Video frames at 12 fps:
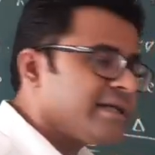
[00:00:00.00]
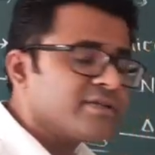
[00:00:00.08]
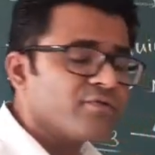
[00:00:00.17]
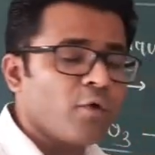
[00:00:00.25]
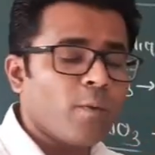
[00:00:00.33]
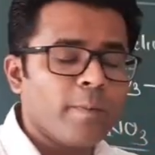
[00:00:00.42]
is
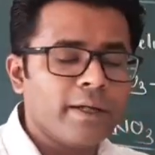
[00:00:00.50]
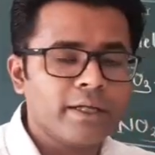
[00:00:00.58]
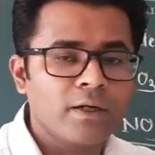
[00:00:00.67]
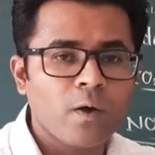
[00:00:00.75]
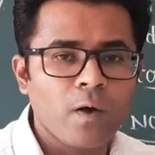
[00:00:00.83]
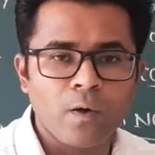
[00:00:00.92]

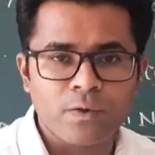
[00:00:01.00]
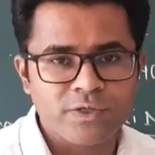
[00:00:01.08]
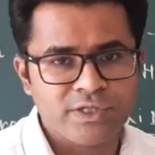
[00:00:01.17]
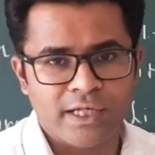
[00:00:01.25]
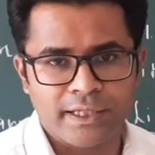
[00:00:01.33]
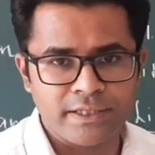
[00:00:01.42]
forming
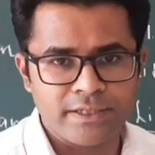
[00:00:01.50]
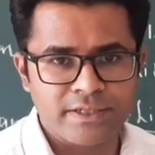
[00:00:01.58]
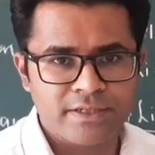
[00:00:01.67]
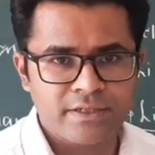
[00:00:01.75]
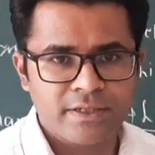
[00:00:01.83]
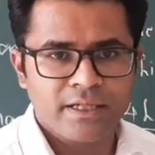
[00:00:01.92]

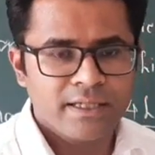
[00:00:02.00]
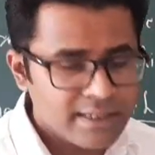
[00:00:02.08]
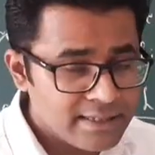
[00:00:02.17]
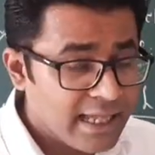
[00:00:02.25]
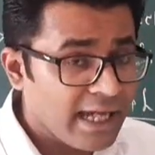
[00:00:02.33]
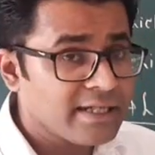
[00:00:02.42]
oxides.
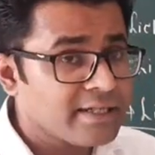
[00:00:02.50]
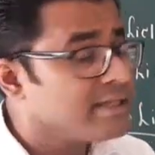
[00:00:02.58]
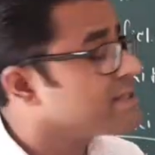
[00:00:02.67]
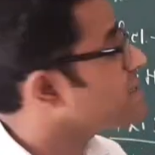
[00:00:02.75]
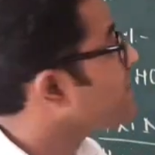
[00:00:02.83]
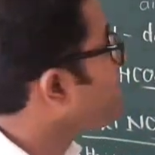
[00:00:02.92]
That
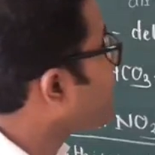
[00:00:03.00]
is the